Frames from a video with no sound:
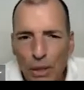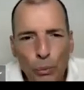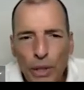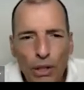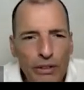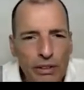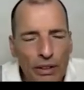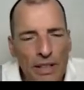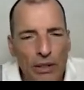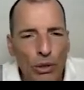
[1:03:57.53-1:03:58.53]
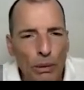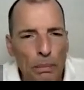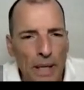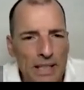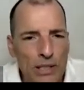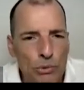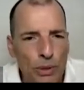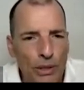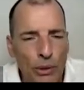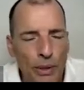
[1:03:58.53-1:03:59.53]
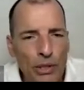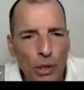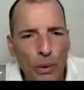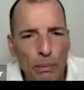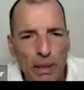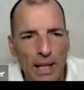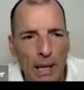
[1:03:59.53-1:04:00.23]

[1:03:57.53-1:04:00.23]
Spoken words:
We all thought that oil prices were going nowhere but